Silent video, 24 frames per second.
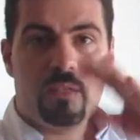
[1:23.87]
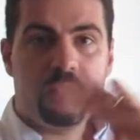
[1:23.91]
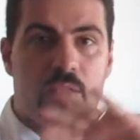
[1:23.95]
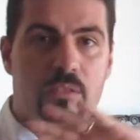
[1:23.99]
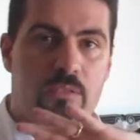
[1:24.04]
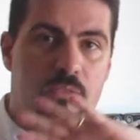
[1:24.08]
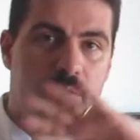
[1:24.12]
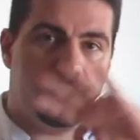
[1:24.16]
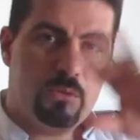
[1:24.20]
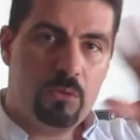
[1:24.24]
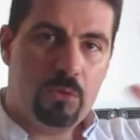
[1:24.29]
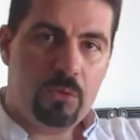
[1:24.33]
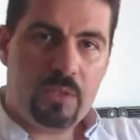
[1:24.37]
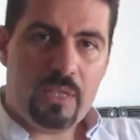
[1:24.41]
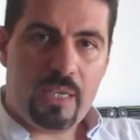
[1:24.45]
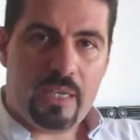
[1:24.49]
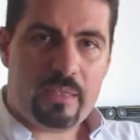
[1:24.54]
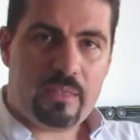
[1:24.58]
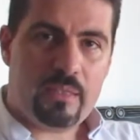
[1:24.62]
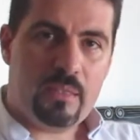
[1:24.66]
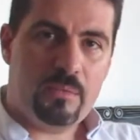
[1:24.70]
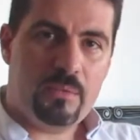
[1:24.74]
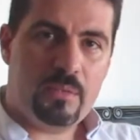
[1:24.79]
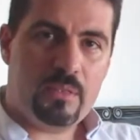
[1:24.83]
through the
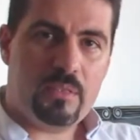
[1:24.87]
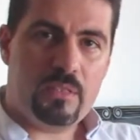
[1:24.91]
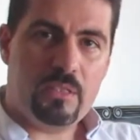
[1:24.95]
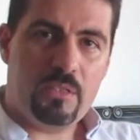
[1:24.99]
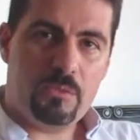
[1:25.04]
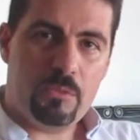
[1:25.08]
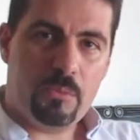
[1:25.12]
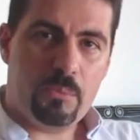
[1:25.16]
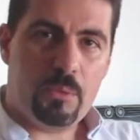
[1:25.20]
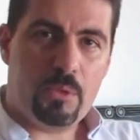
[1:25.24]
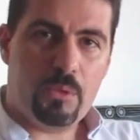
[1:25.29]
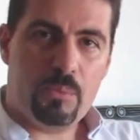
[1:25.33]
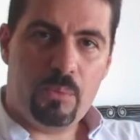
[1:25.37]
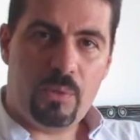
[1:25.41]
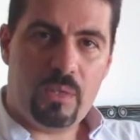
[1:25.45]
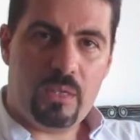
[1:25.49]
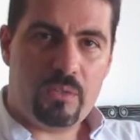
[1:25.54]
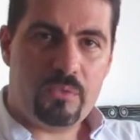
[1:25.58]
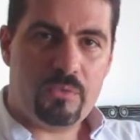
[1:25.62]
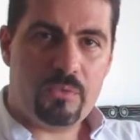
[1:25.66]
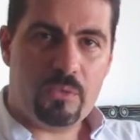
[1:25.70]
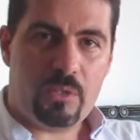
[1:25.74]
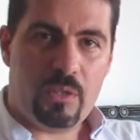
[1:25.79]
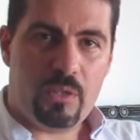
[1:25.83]
activities we
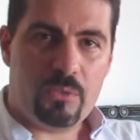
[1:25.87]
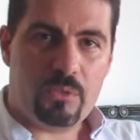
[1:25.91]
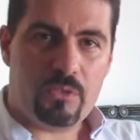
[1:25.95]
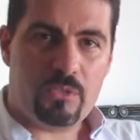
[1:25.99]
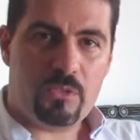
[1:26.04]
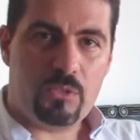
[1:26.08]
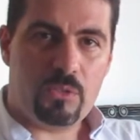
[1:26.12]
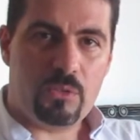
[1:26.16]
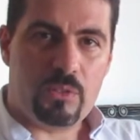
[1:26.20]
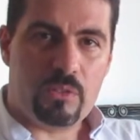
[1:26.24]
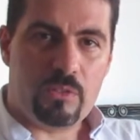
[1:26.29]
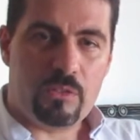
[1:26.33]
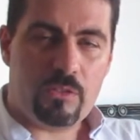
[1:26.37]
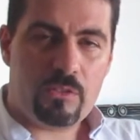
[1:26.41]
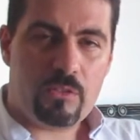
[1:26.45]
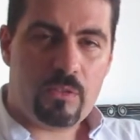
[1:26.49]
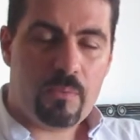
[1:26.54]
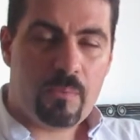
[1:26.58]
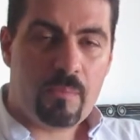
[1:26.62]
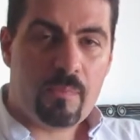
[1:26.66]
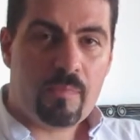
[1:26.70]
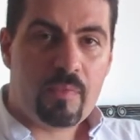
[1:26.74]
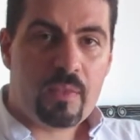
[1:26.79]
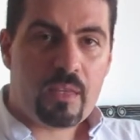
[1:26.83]
provide for our students.
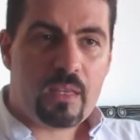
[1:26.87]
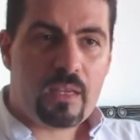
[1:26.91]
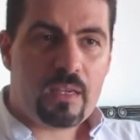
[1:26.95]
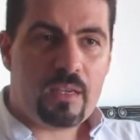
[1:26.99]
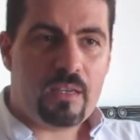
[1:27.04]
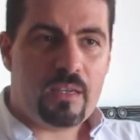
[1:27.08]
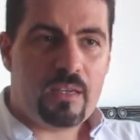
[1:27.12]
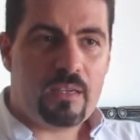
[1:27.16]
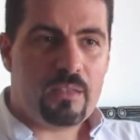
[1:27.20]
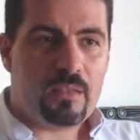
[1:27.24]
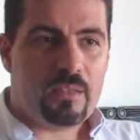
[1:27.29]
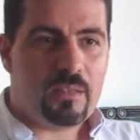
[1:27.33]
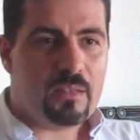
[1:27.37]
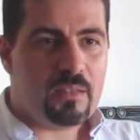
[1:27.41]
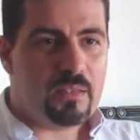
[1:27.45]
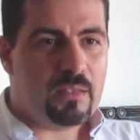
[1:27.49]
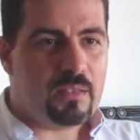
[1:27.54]
And